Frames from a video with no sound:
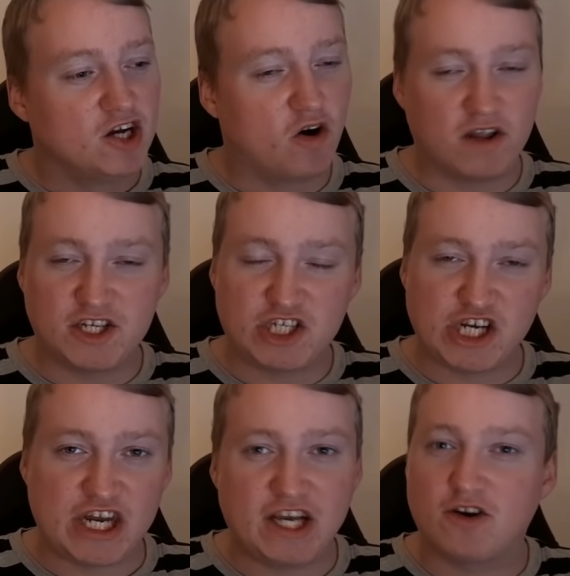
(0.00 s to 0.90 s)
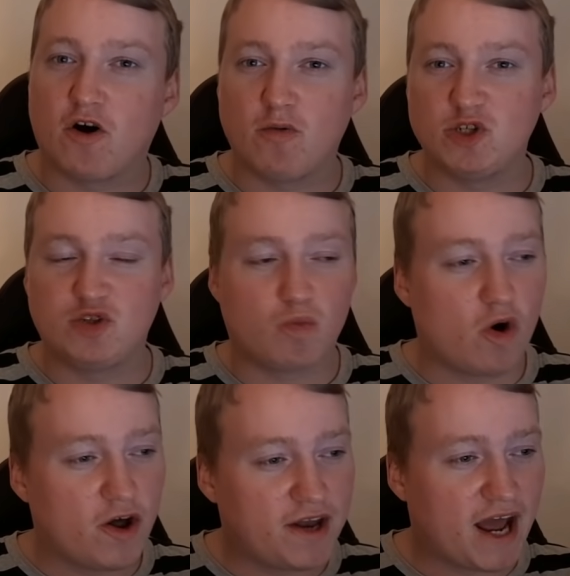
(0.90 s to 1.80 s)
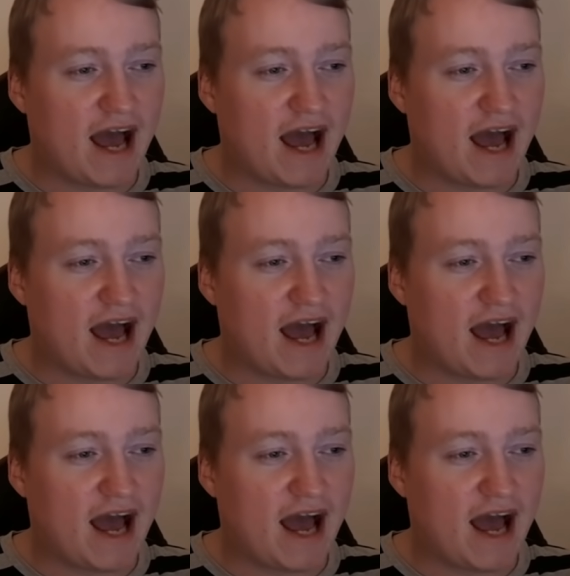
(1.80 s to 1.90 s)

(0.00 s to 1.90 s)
Call it cheating, call what you want.